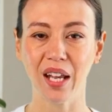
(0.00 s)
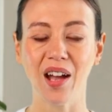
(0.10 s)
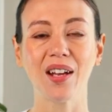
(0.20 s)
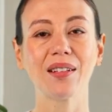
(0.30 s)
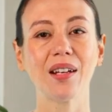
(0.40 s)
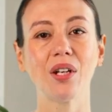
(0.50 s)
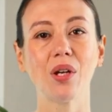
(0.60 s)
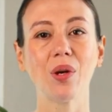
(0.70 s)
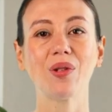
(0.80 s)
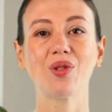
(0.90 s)
This
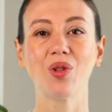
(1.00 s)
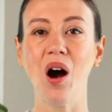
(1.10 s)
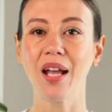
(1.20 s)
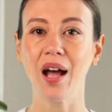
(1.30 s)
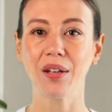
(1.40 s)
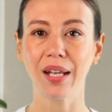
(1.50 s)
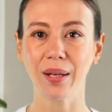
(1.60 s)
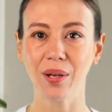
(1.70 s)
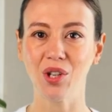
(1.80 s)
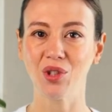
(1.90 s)
includes drawing on the
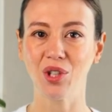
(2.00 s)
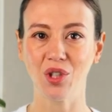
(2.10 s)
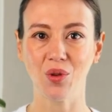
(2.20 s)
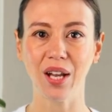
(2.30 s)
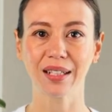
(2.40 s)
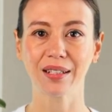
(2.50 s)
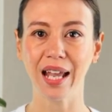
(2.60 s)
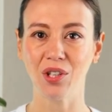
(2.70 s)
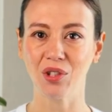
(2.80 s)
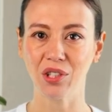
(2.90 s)
image to direct
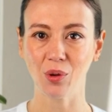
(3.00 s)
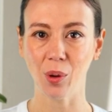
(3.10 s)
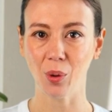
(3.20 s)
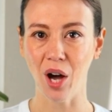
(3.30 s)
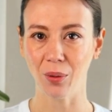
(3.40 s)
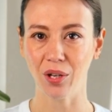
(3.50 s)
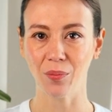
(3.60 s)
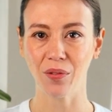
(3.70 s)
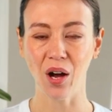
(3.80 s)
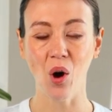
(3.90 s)
attention to a
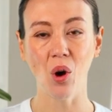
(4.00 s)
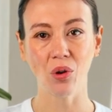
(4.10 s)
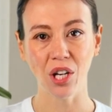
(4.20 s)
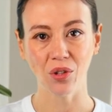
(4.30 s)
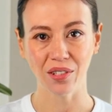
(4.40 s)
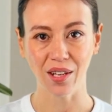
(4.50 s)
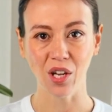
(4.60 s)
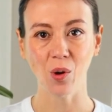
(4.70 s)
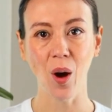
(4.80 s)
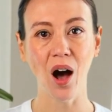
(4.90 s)
problem or interesting
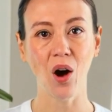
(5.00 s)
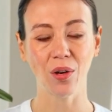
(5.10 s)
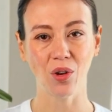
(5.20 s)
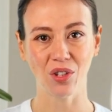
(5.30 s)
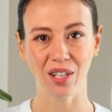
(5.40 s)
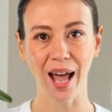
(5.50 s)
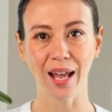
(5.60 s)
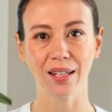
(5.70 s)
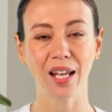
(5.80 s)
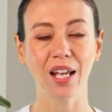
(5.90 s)
spot on your
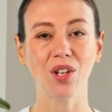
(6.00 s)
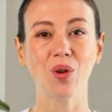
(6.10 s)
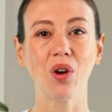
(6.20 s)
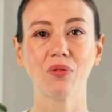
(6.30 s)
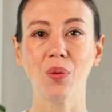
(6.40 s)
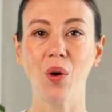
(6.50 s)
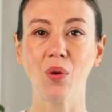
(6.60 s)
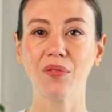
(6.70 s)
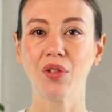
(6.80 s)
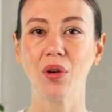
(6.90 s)
scan to a
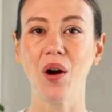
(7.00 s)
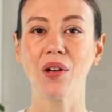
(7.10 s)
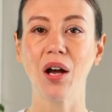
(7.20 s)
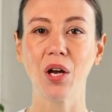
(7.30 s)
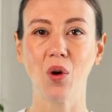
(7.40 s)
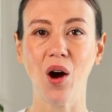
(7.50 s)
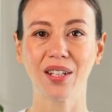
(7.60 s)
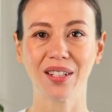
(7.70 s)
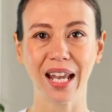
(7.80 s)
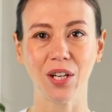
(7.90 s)
remote viewer
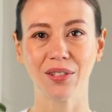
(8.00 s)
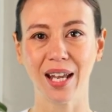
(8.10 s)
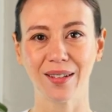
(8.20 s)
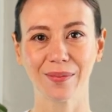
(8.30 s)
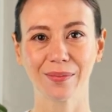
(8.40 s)
across the internet.